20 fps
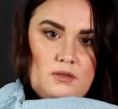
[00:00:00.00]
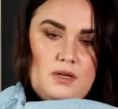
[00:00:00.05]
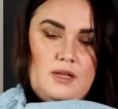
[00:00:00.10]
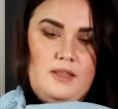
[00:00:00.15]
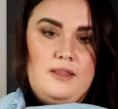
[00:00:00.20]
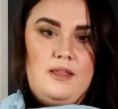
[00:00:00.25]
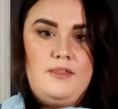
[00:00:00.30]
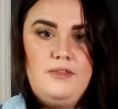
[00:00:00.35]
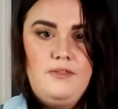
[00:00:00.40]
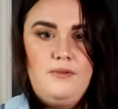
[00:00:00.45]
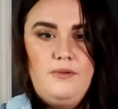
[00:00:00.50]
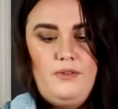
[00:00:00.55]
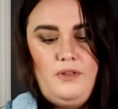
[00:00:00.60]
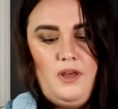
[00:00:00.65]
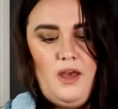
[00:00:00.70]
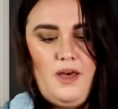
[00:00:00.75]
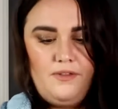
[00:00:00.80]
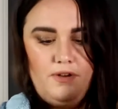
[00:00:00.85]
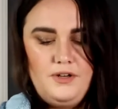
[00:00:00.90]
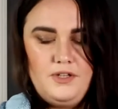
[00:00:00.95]
and then through
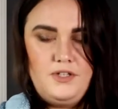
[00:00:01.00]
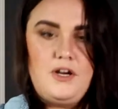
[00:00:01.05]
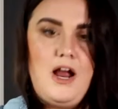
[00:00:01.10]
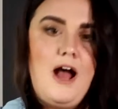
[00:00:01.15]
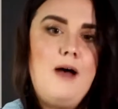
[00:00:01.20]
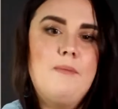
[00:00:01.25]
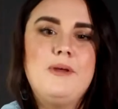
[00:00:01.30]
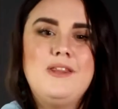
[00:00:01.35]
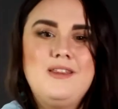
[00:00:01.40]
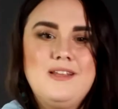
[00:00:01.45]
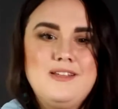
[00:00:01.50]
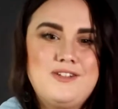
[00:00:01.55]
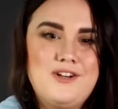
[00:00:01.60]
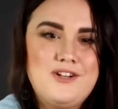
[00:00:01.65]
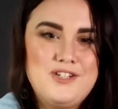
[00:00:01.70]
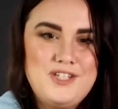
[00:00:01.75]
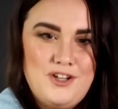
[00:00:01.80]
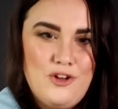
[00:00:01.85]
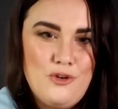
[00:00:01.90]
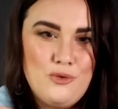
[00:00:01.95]
the other strap, and these are
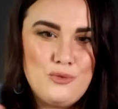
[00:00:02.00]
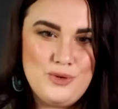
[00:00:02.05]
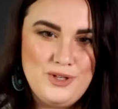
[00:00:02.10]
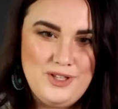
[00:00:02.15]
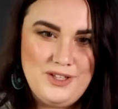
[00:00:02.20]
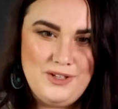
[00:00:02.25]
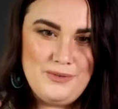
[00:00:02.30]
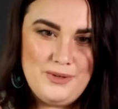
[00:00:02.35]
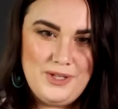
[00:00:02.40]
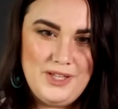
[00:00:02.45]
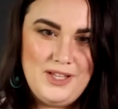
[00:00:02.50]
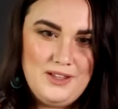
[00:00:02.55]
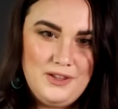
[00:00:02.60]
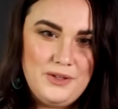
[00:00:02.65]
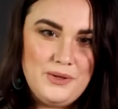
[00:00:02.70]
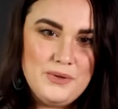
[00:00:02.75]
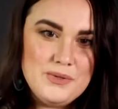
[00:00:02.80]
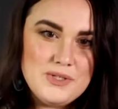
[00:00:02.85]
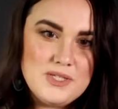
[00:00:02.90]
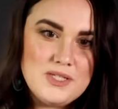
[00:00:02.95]
still really, really
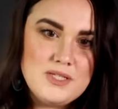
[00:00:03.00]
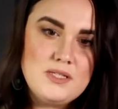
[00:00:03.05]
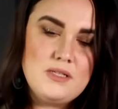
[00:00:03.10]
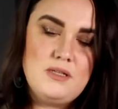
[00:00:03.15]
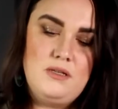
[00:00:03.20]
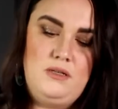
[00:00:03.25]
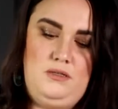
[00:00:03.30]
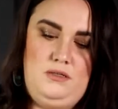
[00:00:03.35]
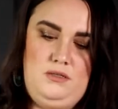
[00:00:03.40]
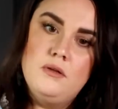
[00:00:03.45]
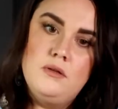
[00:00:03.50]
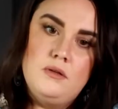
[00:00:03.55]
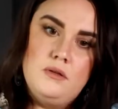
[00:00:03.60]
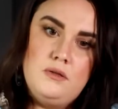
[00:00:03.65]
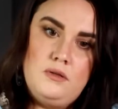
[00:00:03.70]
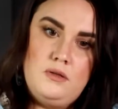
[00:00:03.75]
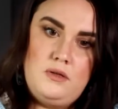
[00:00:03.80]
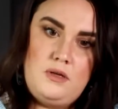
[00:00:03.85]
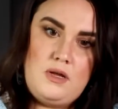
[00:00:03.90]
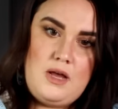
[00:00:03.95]
loose.
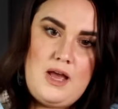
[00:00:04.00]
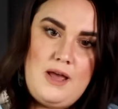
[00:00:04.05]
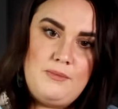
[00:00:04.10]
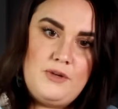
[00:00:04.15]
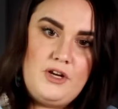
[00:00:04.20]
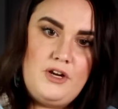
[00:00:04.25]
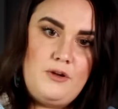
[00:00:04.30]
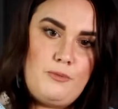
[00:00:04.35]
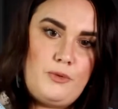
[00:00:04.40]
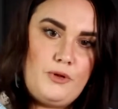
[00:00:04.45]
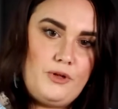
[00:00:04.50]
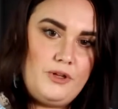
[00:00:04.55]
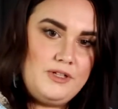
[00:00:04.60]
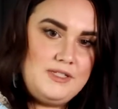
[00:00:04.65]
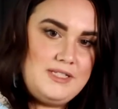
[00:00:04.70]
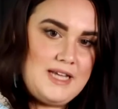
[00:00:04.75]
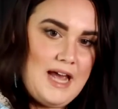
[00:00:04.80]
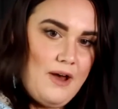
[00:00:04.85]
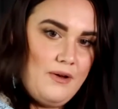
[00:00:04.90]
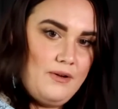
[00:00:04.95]
I'm gonna pull
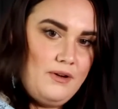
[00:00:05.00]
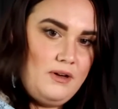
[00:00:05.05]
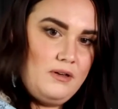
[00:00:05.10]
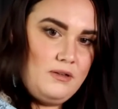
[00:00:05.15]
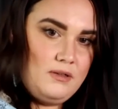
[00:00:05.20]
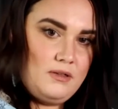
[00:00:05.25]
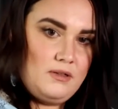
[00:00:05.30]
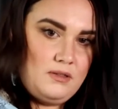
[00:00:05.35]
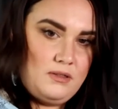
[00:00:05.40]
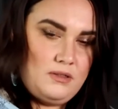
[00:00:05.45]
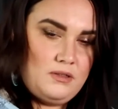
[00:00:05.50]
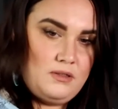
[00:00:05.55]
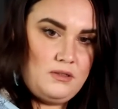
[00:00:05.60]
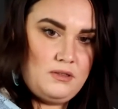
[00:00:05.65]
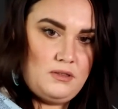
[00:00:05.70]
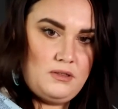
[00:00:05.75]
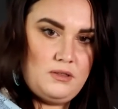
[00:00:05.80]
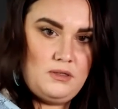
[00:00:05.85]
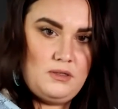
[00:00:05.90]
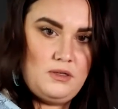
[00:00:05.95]
down
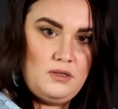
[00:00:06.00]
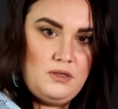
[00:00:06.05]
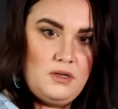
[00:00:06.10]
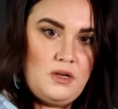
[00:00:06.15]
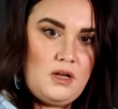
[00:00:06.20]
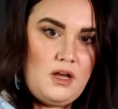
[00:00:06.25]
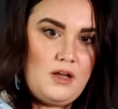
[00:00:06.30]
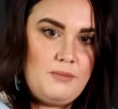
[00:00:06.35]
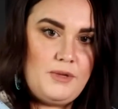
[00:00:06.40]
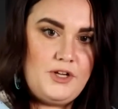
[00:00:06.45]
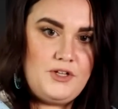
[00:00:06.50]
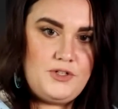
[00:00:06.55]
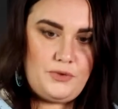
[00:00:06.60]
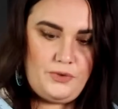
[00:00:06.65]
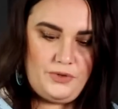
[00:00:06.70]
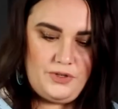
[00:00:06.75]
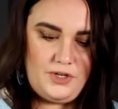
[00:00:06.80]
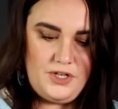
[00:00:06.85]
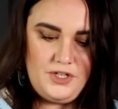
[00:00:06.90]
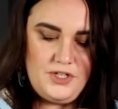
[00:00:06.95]
on my
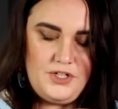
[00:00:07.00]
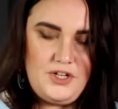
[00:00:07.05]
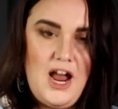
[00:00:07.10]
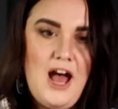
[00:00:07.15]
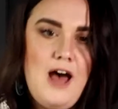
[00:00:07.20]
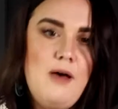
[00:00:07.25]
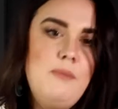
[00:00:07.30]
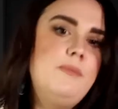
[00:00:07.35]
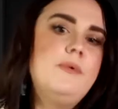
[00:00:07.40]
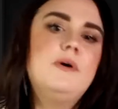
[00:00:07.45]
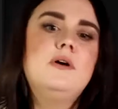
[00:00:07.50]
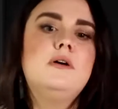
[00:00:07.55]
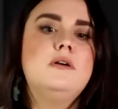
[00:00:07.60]
shoulder strap